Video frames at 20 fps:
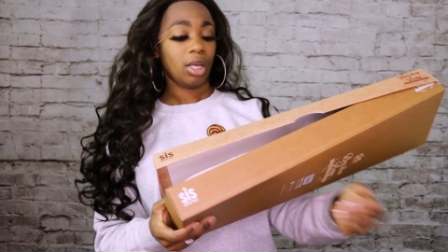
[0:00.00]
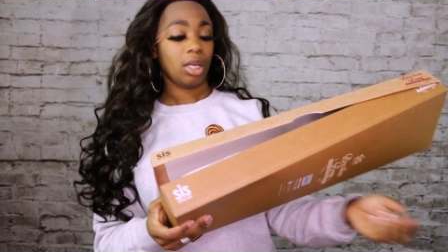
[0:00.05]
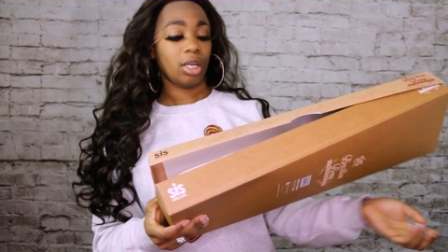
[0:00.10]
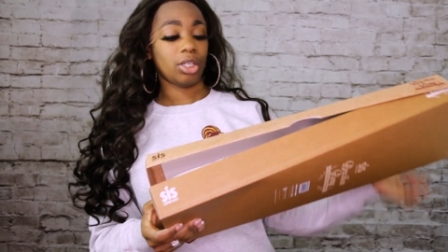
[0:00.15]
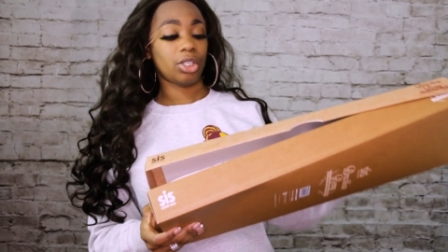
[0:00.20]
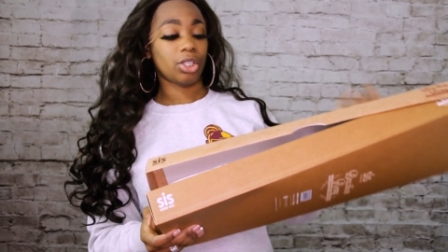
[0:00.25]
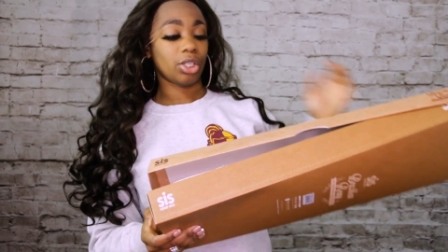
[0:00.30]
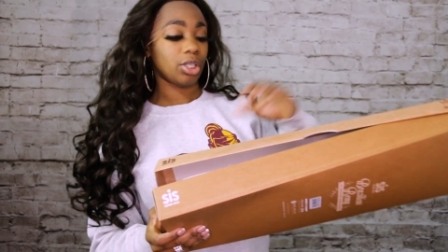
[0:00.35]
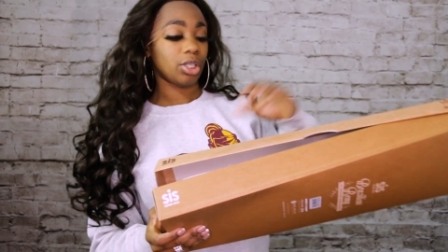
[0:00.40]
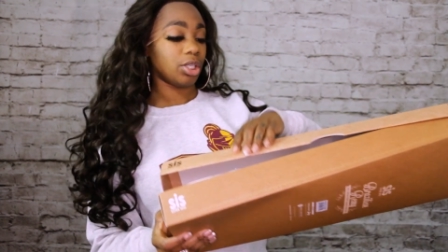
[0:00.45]

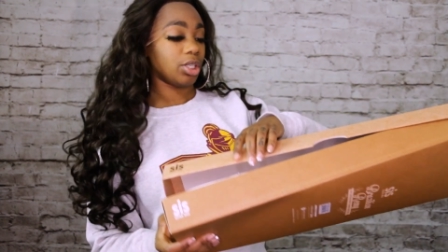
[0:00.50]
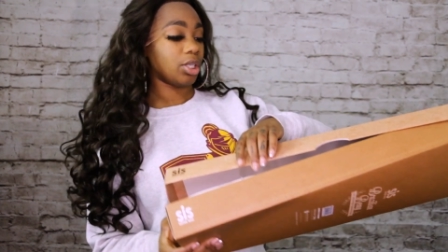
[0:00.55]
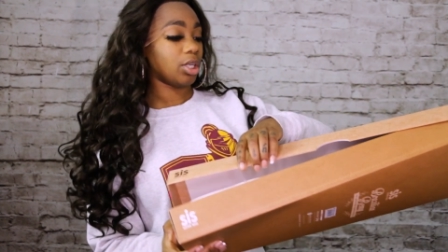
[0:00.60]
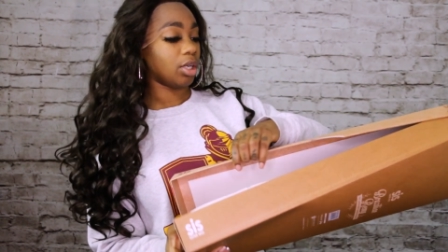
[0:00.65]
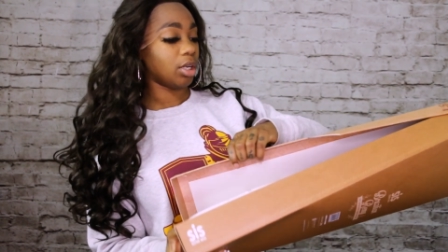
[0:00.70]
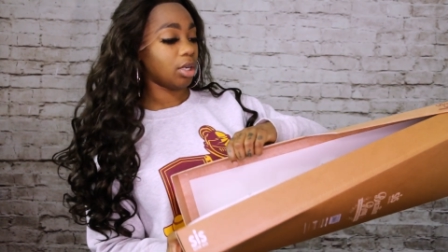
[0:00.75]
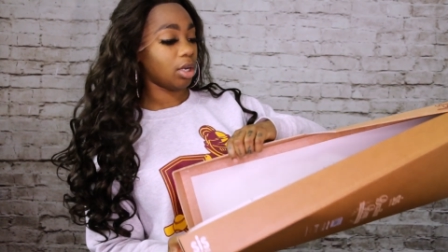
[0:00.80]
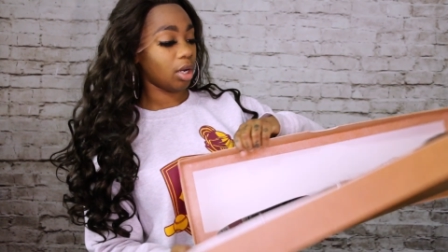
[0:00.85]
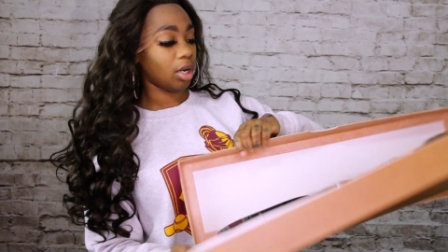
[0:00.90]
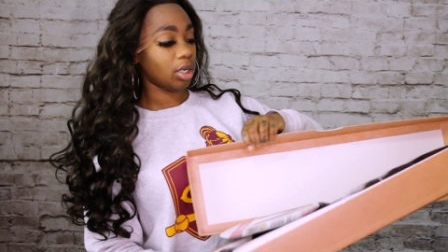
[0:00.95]
It's just
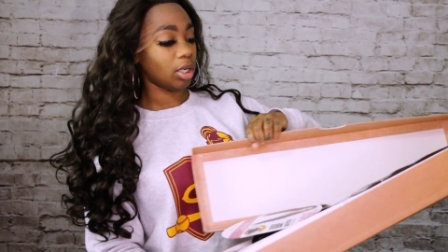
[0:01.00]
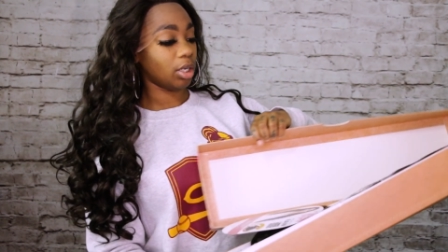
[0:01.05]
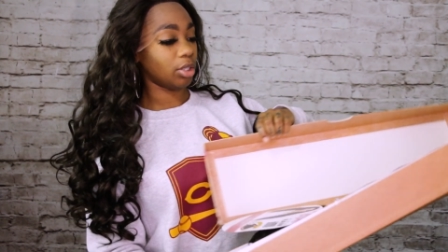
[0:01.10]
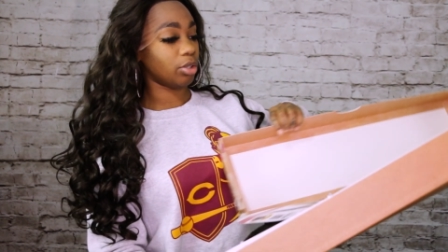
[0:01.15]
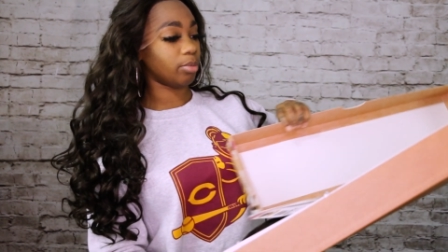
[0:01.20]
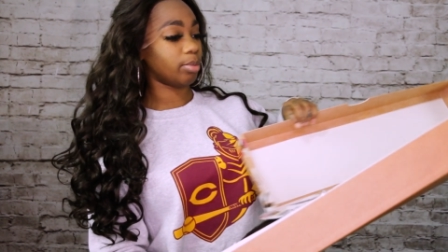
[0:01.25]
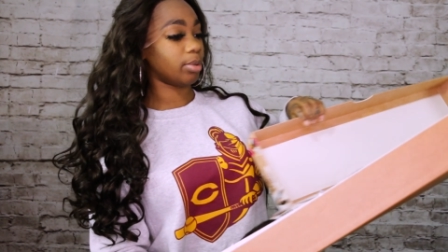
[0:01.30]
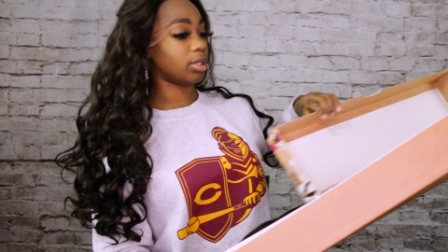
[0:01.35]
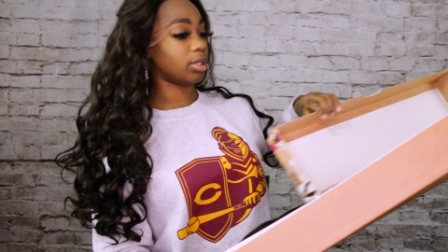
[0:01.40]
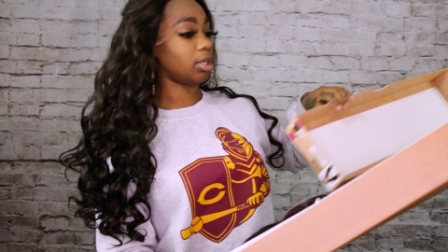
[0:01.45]
one
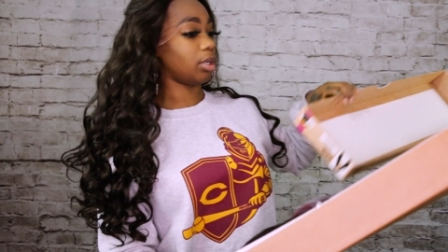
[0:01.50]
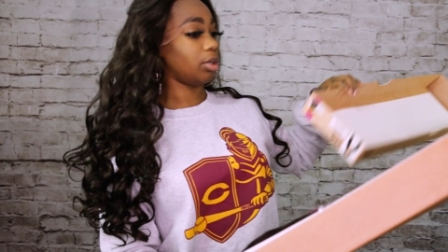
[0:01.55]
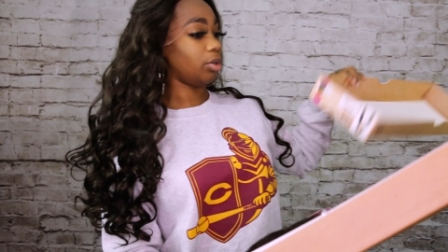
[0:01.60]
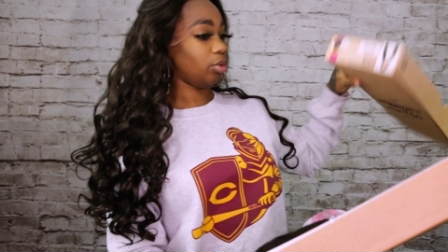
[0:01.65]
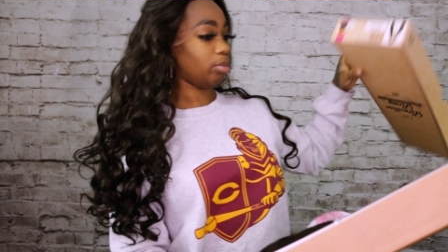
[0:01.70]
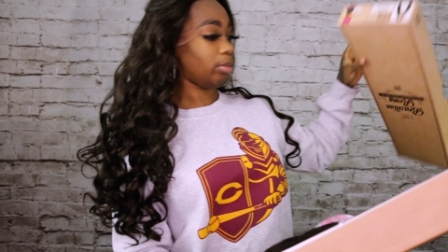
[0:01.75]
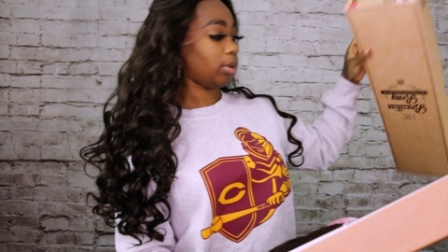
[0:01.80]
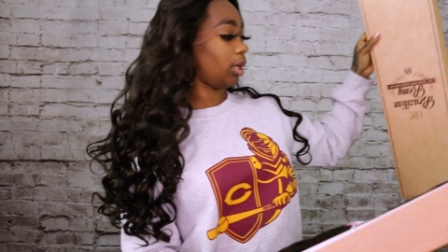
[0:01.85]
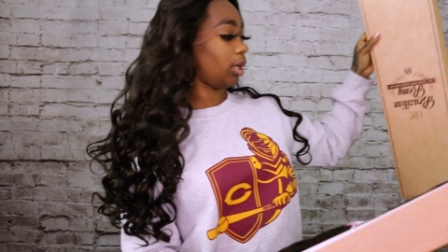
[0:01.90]
hundred percent human